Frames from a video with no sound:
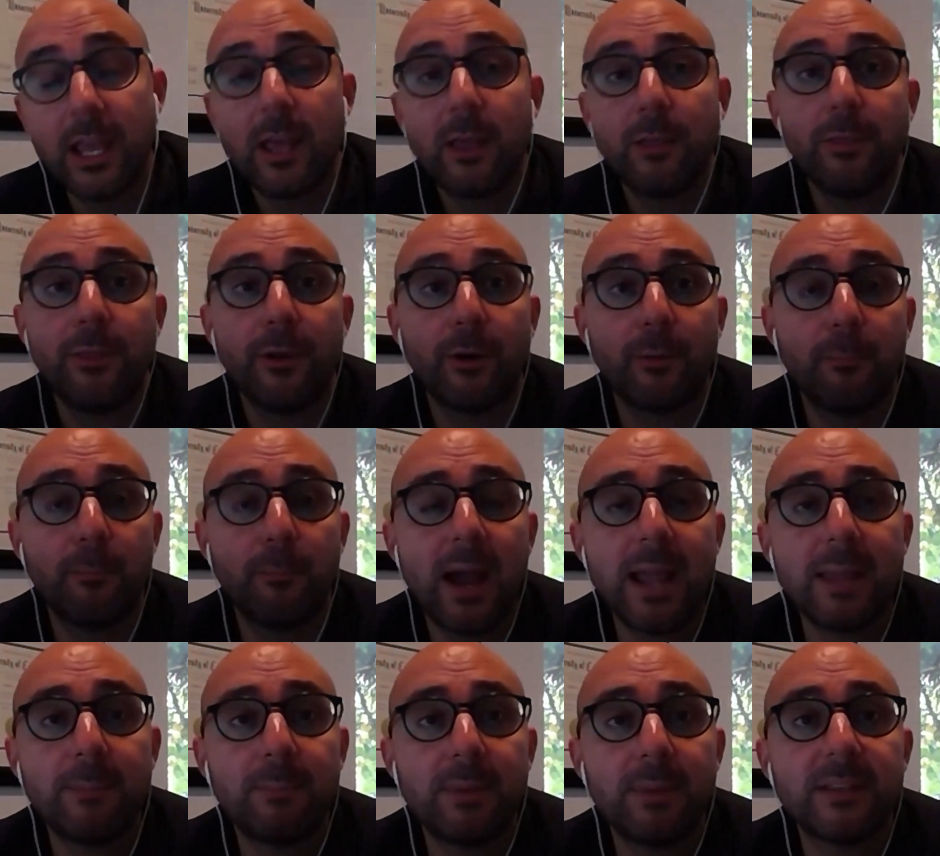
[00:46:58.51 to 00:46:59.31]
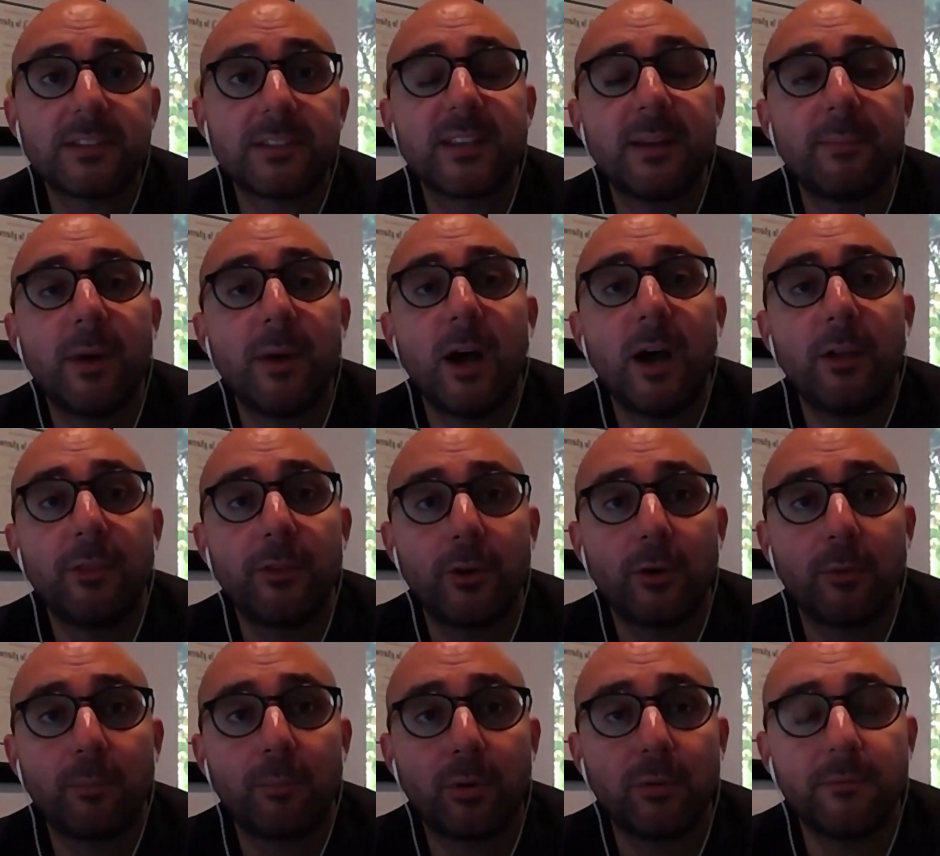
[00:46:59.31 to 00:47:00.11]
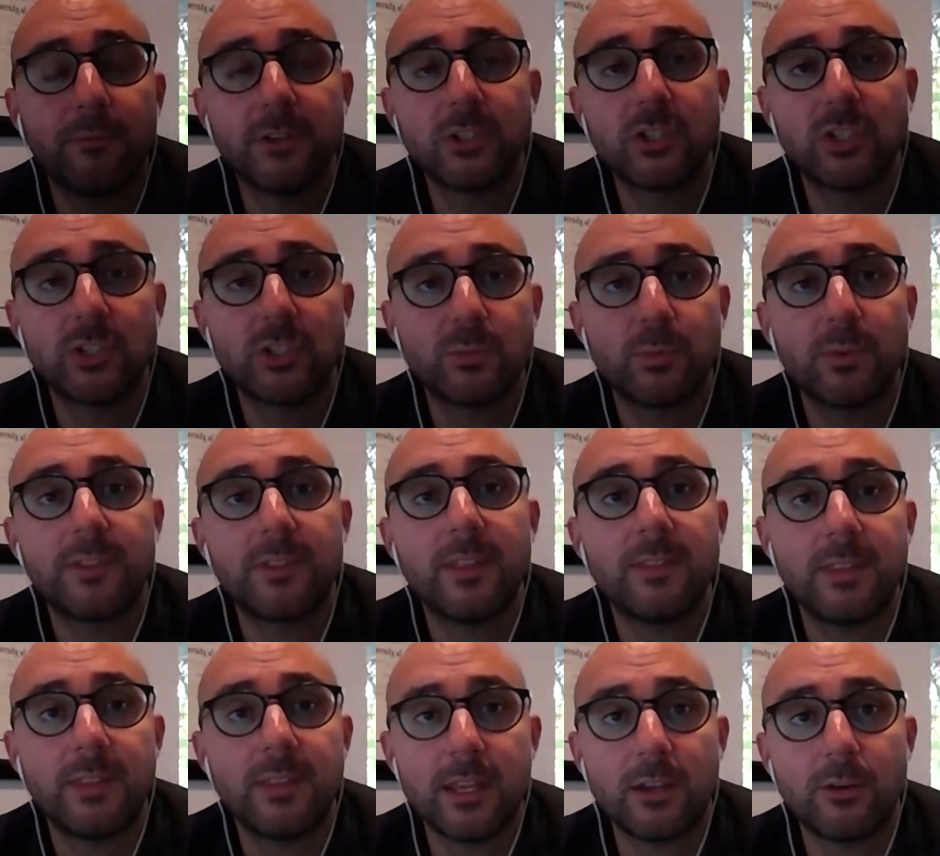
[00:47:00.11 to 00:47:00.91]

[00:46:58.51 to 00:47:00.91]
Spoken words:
There might be some other provisions within the